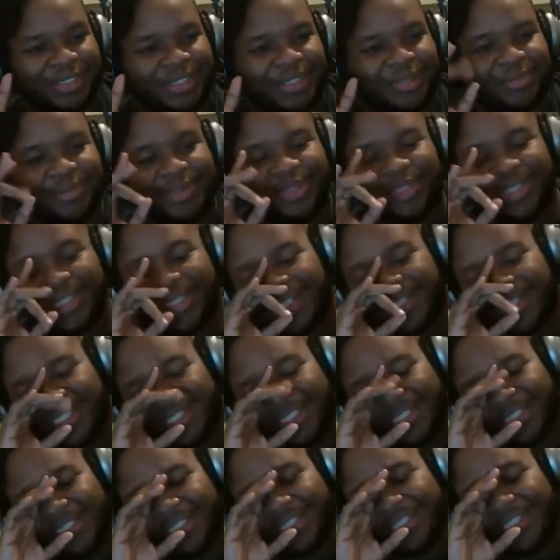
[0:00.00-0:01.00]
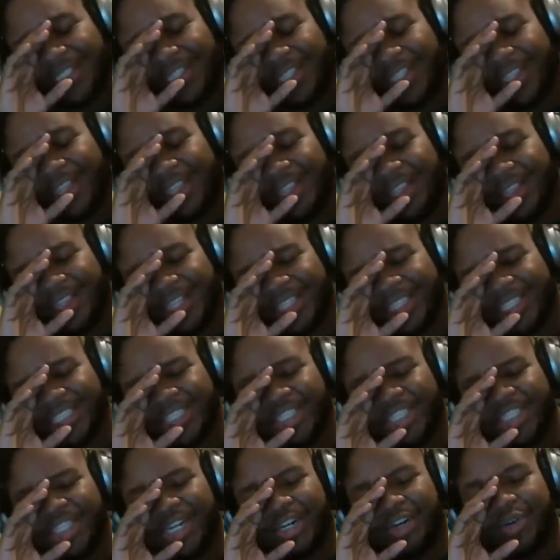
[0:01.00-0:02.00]
But second, this
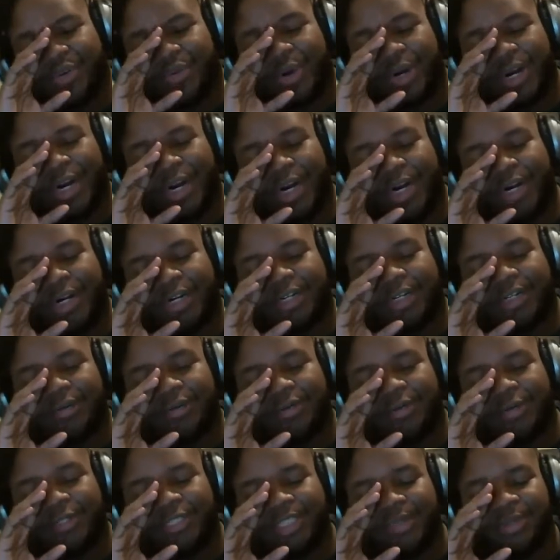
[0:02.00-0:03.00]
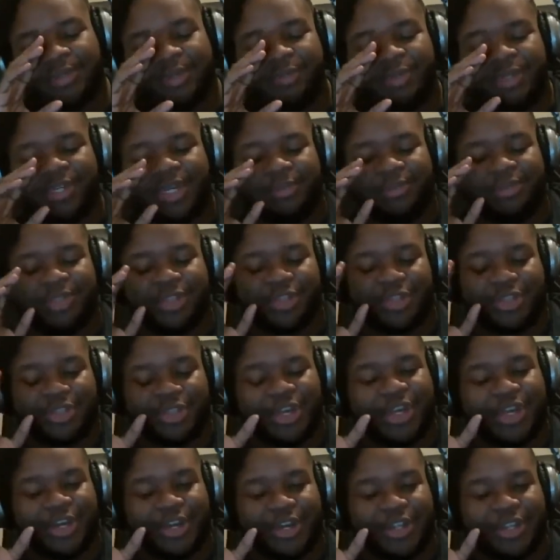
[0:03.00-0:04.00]
shit where when something becomes a
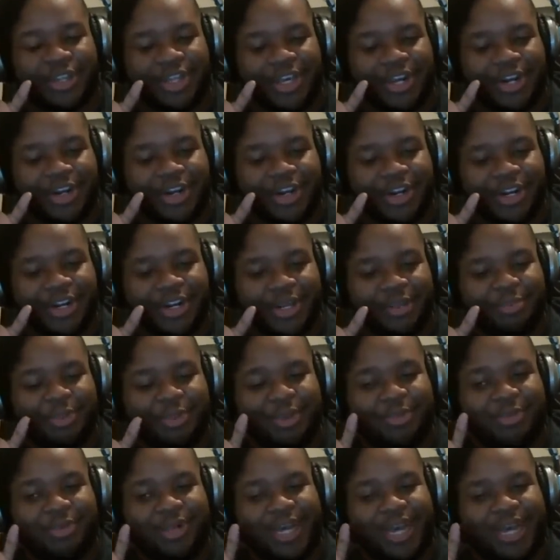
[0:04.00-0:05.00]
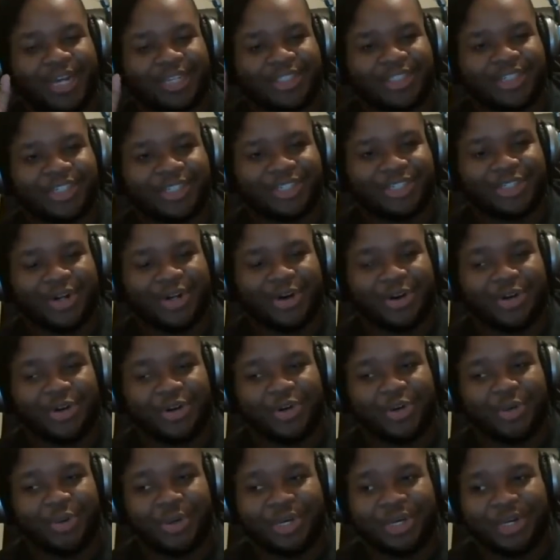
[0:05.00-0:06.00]
thing on the internet and people actually just start
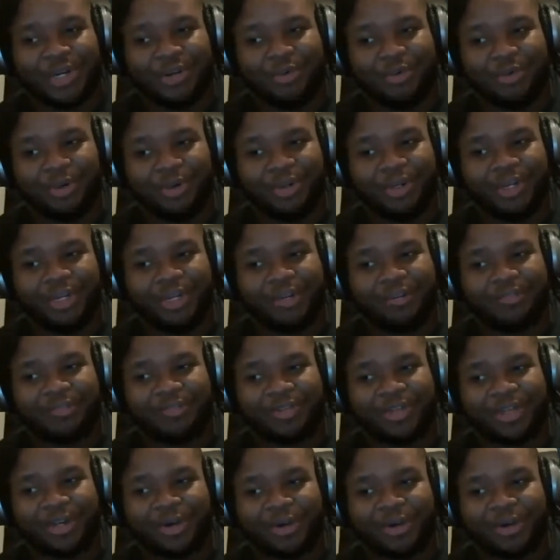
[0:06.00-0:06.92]
doing it in real life, like